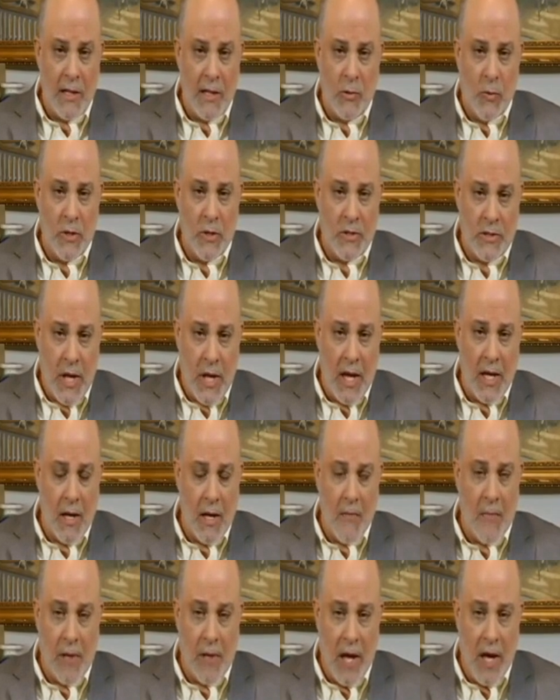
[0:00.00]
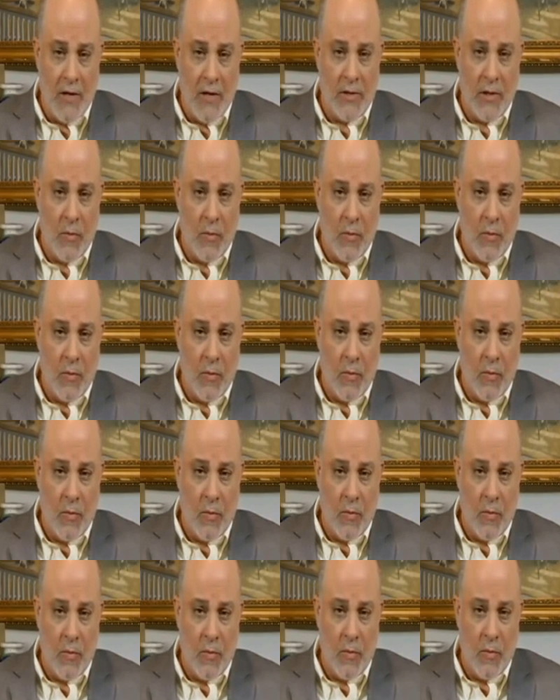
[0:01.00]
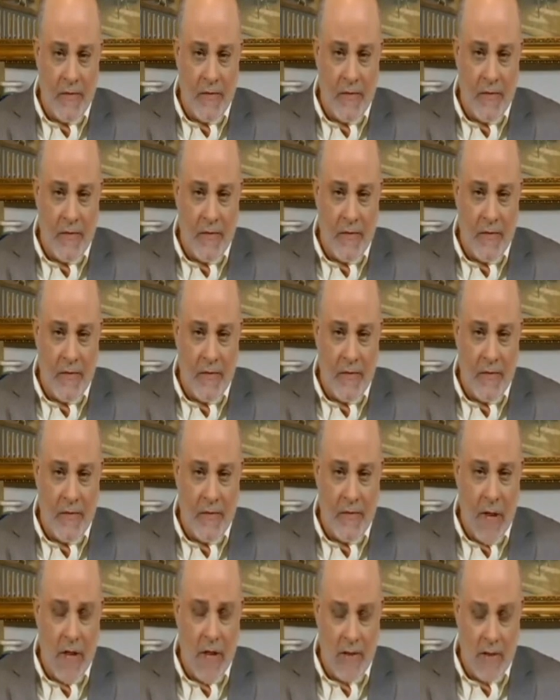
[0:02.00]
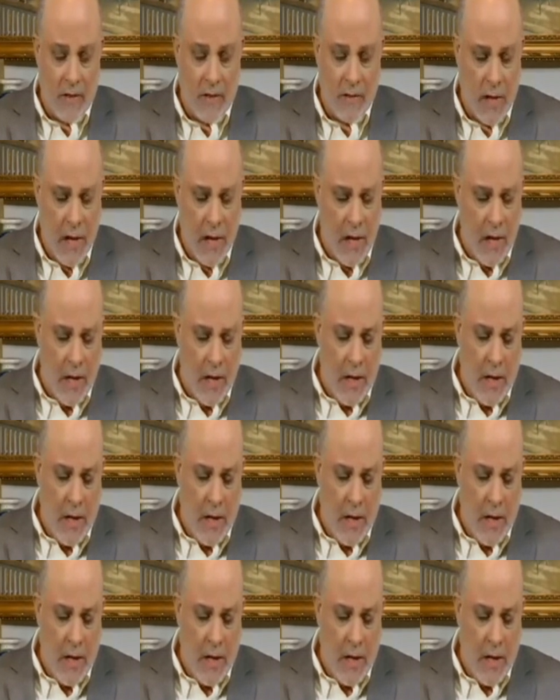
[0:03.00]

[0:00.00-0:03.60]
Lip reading: That's what's taking place, the brutalization in front of our faces.